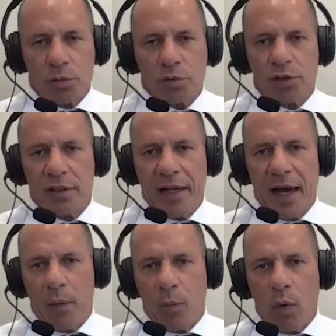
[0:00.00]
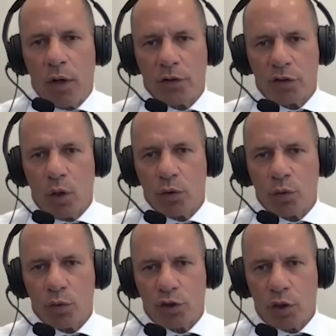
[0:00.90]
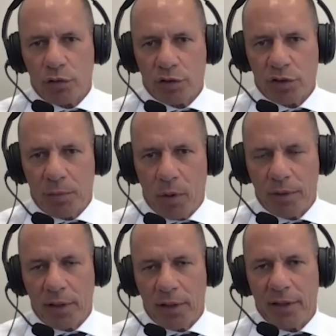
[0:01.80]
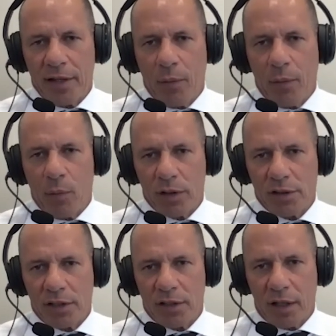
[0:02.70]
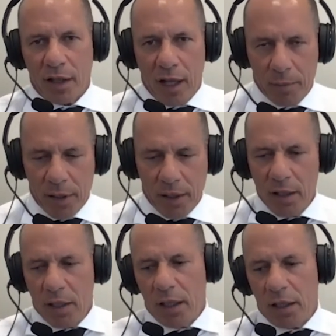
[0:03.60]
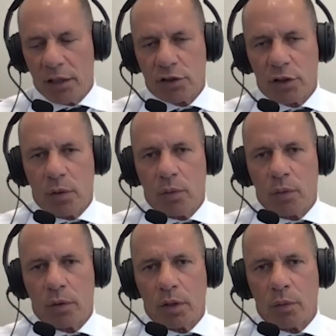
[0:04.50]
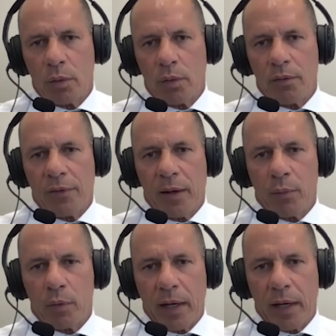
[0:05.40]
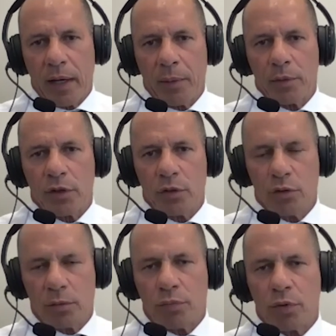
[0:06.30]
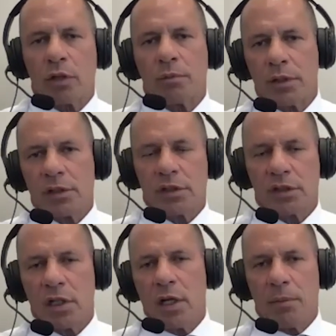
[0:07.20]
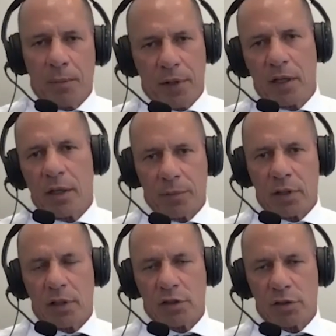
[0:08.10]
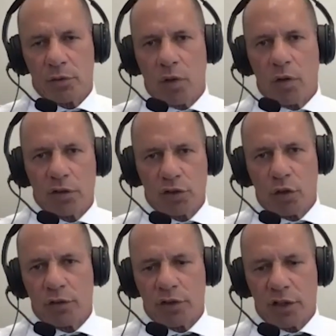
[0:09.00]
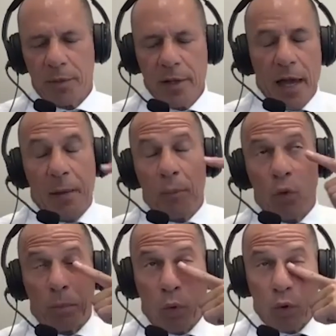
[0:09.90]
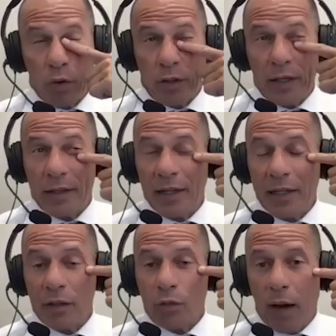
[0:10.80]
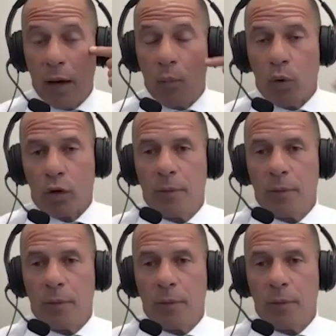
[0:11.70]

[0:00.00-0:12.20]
did not want to go into a service department. They did not want to sit in the lobby. Uh, and so, you know, we, we, found we were able to do some pretty good business by picking up the customers' cars, servicing them. And more importantly, it laid the groundwork